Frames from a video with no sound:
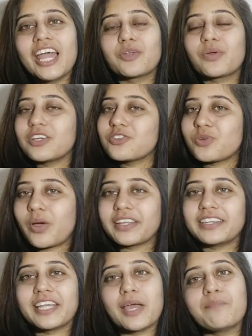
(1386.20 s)
and you can
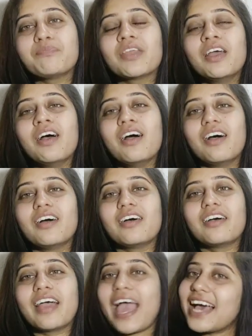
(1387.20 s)
join them
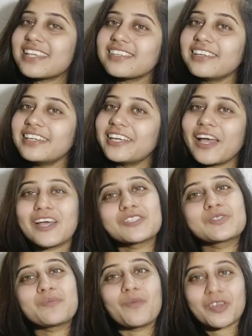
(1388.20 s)
as early
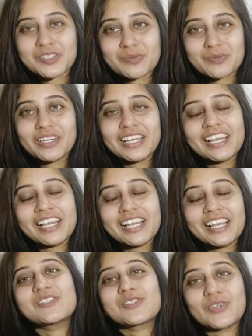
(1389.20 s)
as possible.
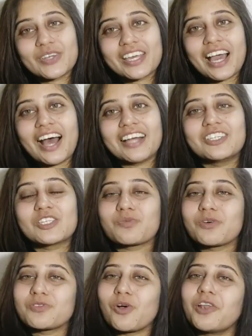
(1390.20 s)
So yeah,
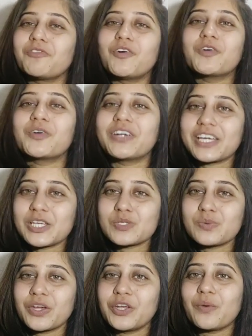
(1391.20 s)
this was all for
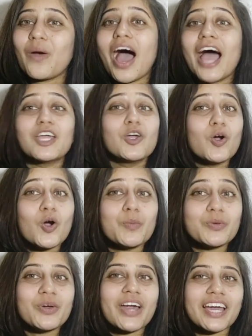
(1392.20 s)
today's video. I
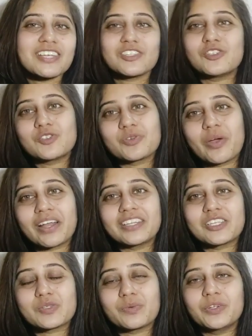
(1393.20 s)
hope you guys
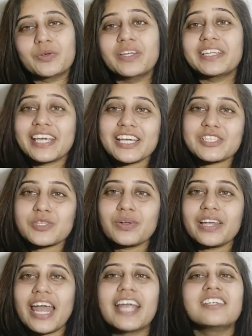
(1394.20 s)
enjoyed this video. In case
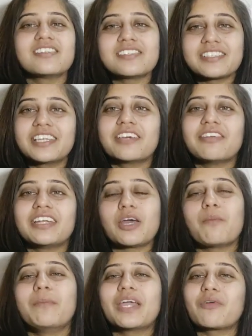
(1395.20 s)
you liked, just give
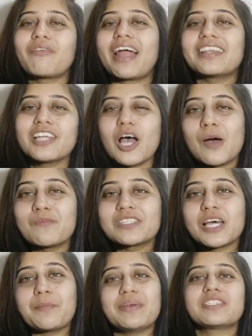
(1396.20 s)
it a big fat
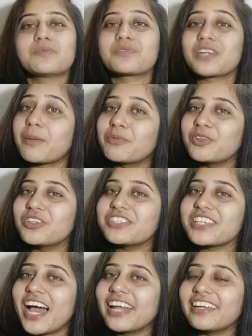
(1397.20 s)
thumbs up and subscribe to
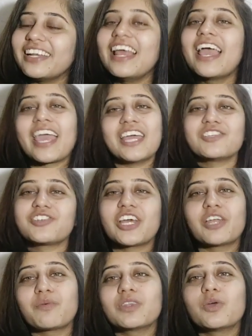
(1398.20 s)
the channel and
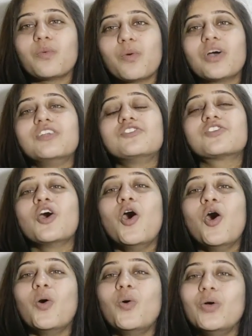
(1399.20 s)
share it with the ones
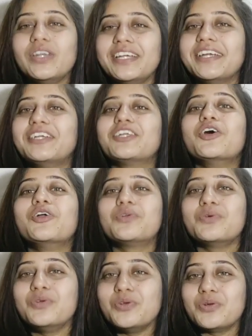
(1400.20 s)
who need
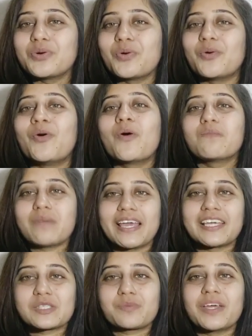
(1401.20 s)
to know
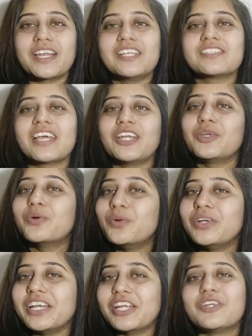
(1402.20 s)
my experience and
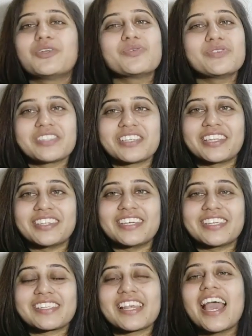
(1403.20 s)
who need to see
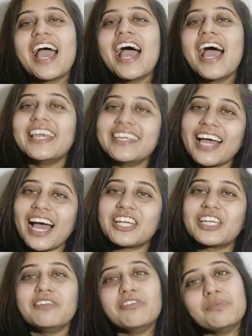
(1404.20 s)
this. Yeah,
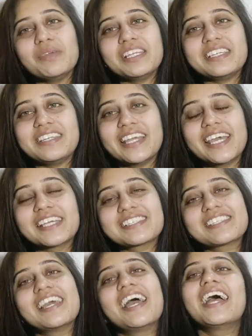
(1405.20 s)
till we meet
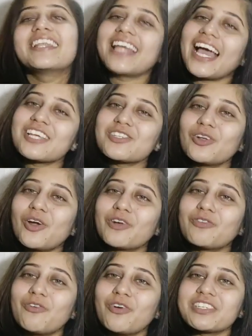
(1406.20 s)
next, thanks a
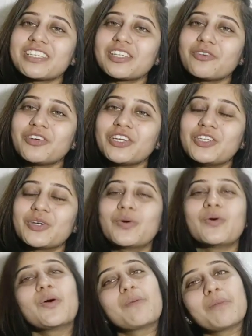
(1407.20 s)
lot for watching the
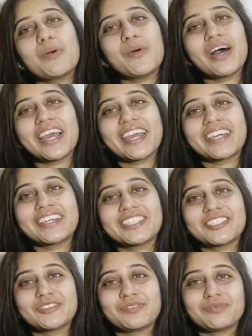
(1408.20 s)
video. Bye
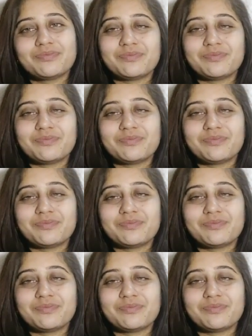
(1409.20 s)
bye.